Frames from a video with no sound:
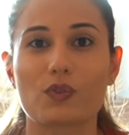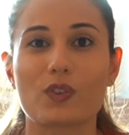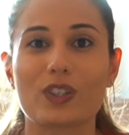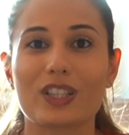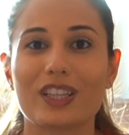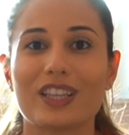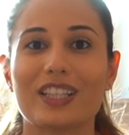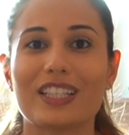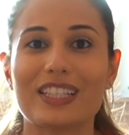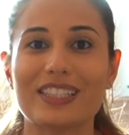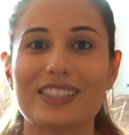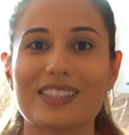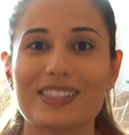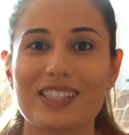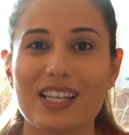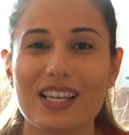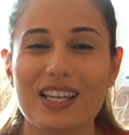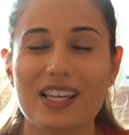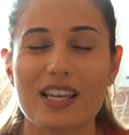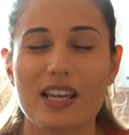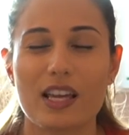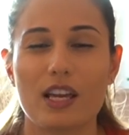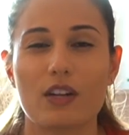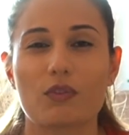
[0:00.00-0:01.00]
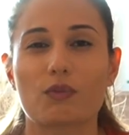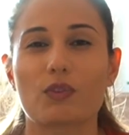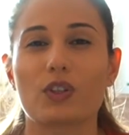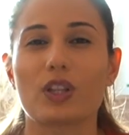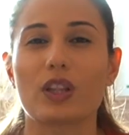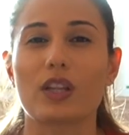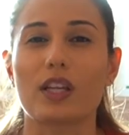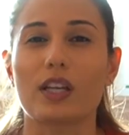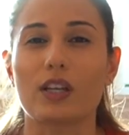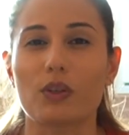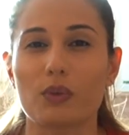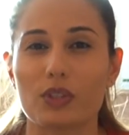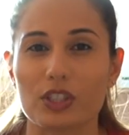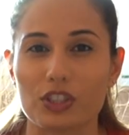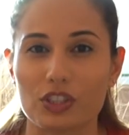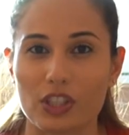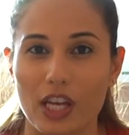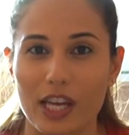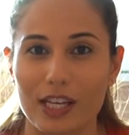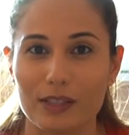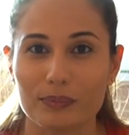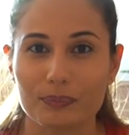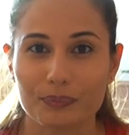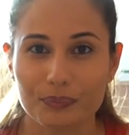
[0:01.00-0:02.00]
release it and relinquish
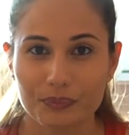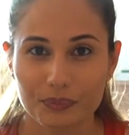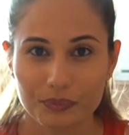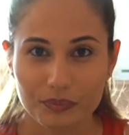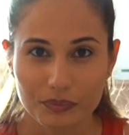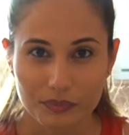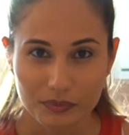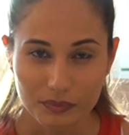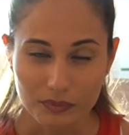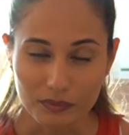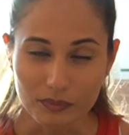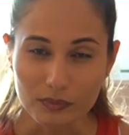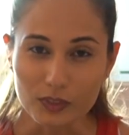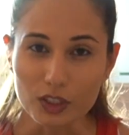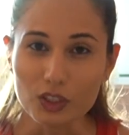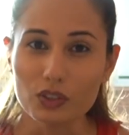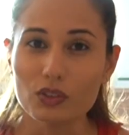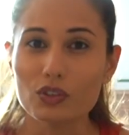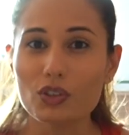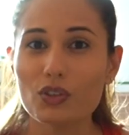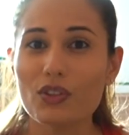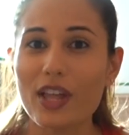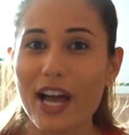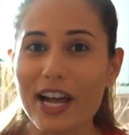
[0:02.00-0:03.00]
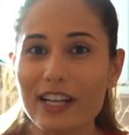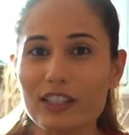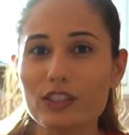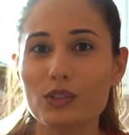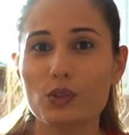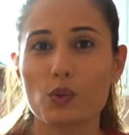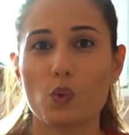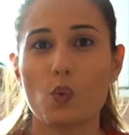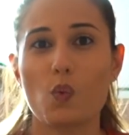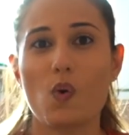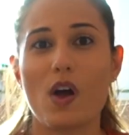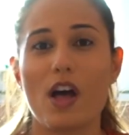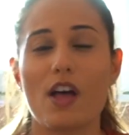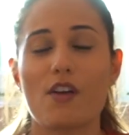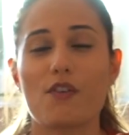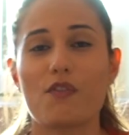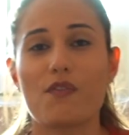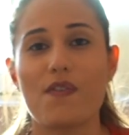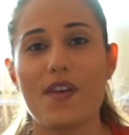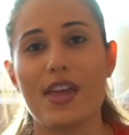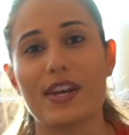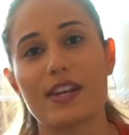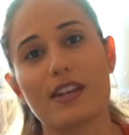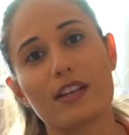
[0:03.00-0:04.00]
it. So that's what
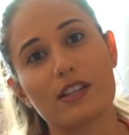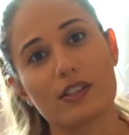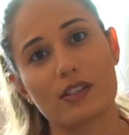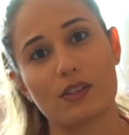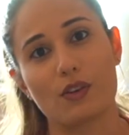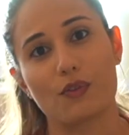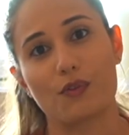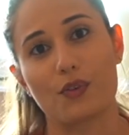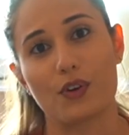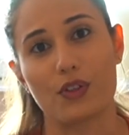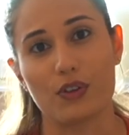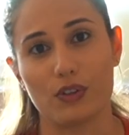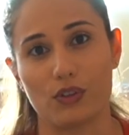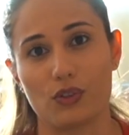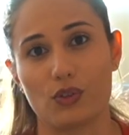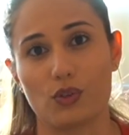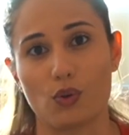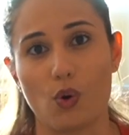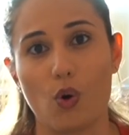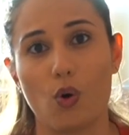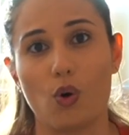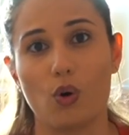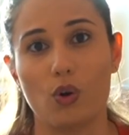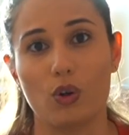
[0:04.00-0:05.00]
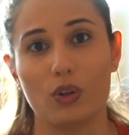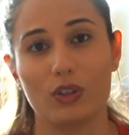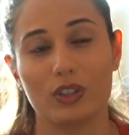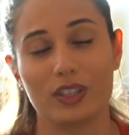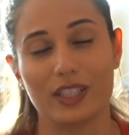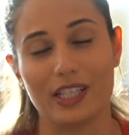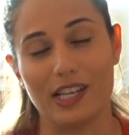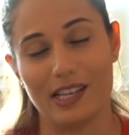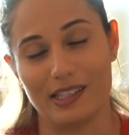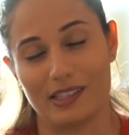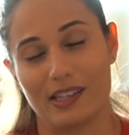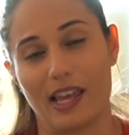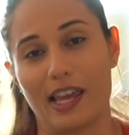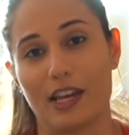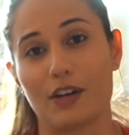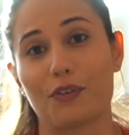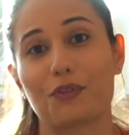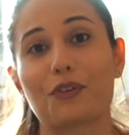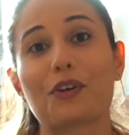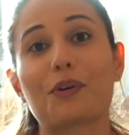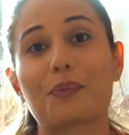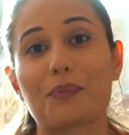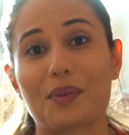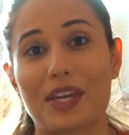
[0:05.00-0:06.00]
fitness for the soul is like
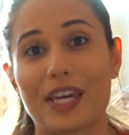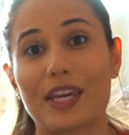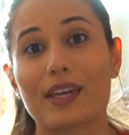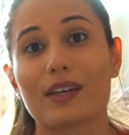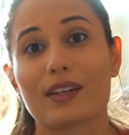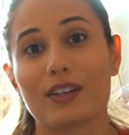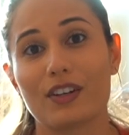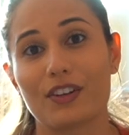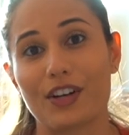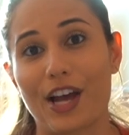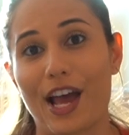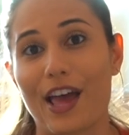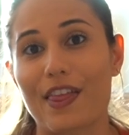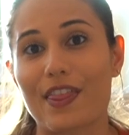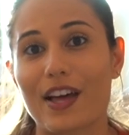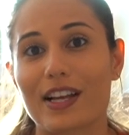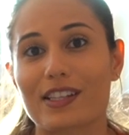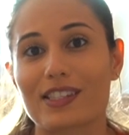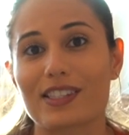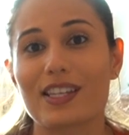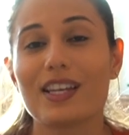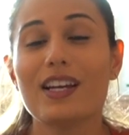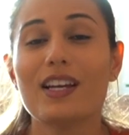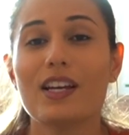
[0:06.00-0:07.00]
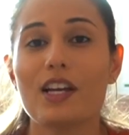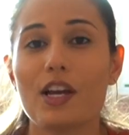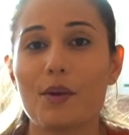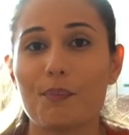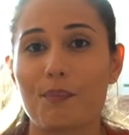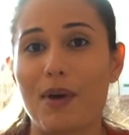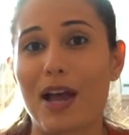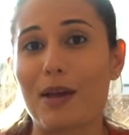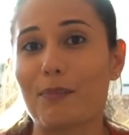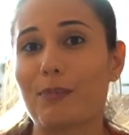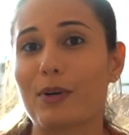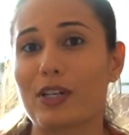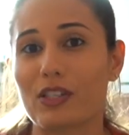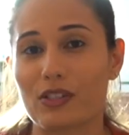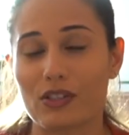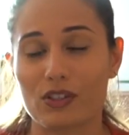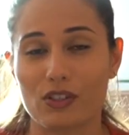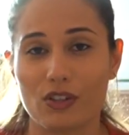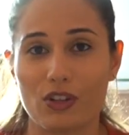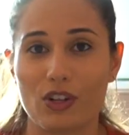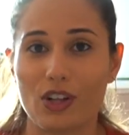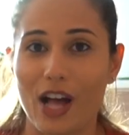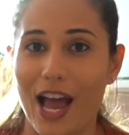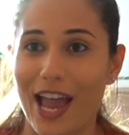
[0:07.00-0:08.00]
for me, okay? That's my
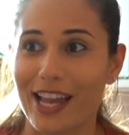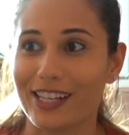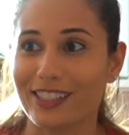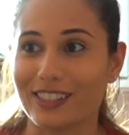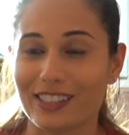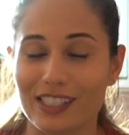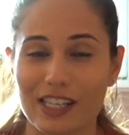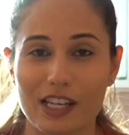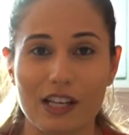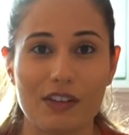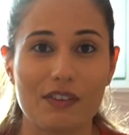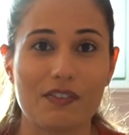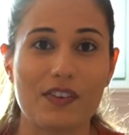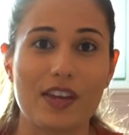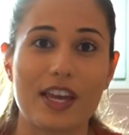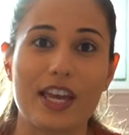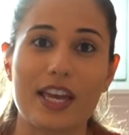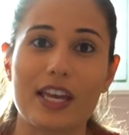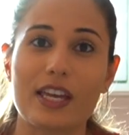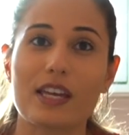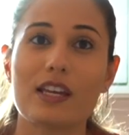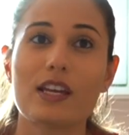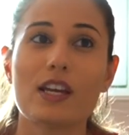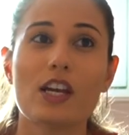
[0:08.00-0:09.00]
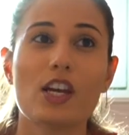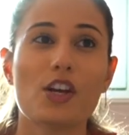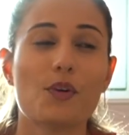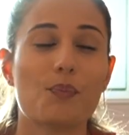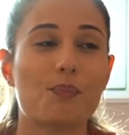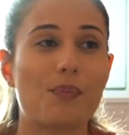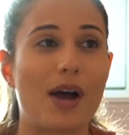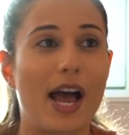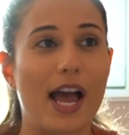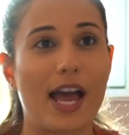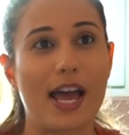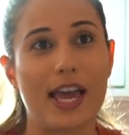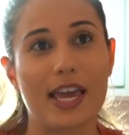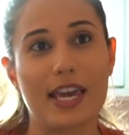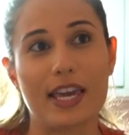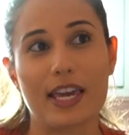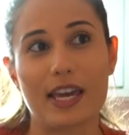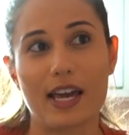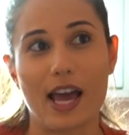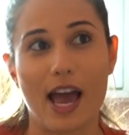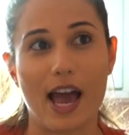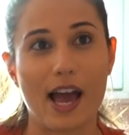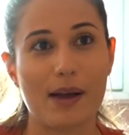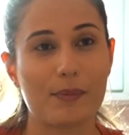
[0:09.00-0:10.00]
personal idea of it,
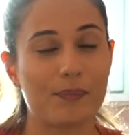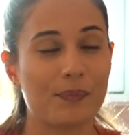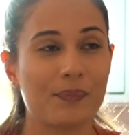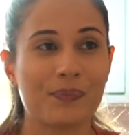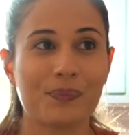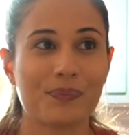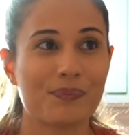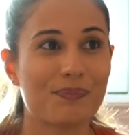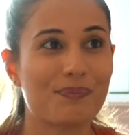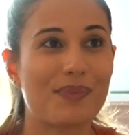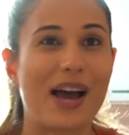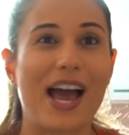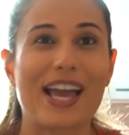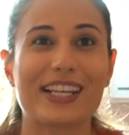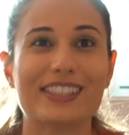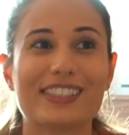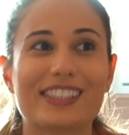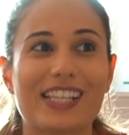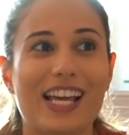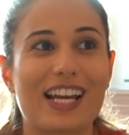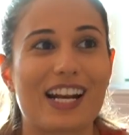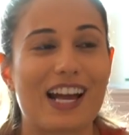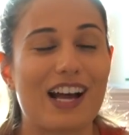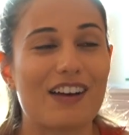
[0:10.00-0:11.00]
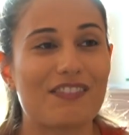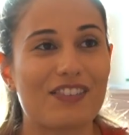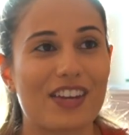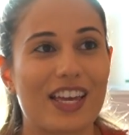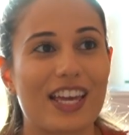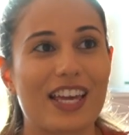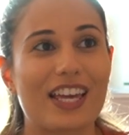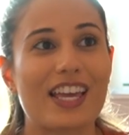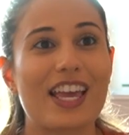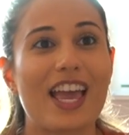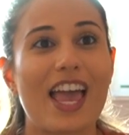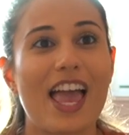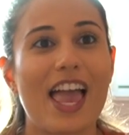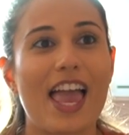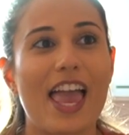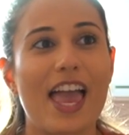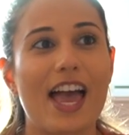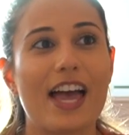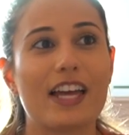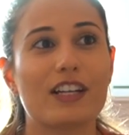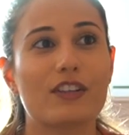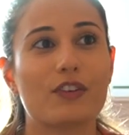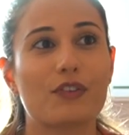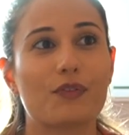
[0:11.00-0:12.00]
my mindset of it,
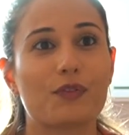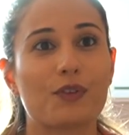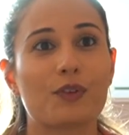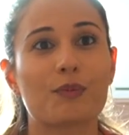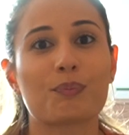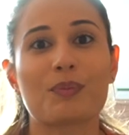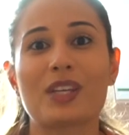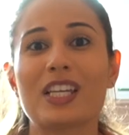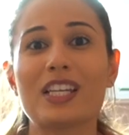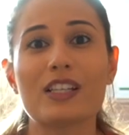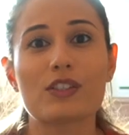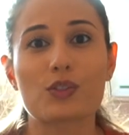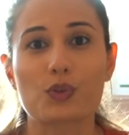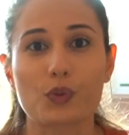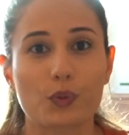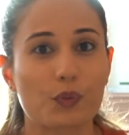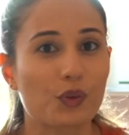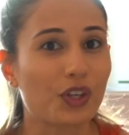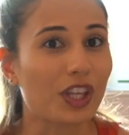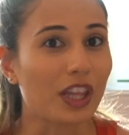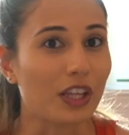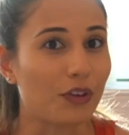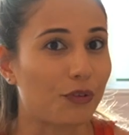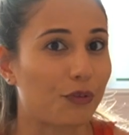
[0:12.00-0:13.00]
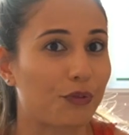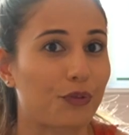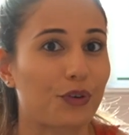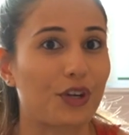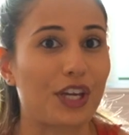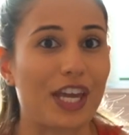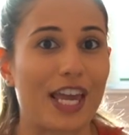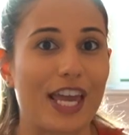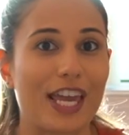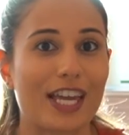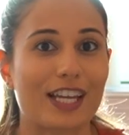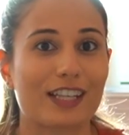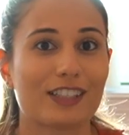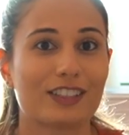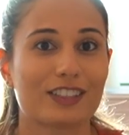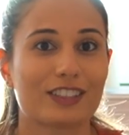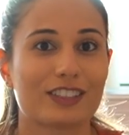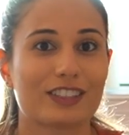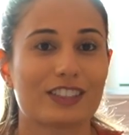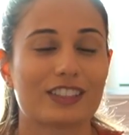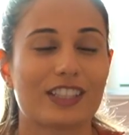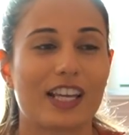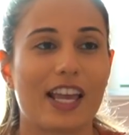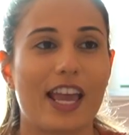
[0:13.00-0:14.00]
and for me it's really freeing.
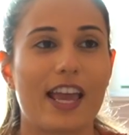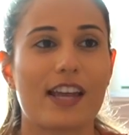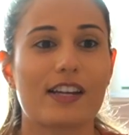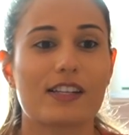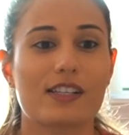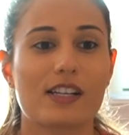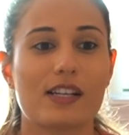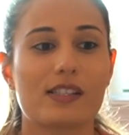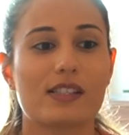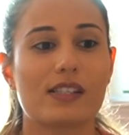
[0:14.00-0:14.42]
It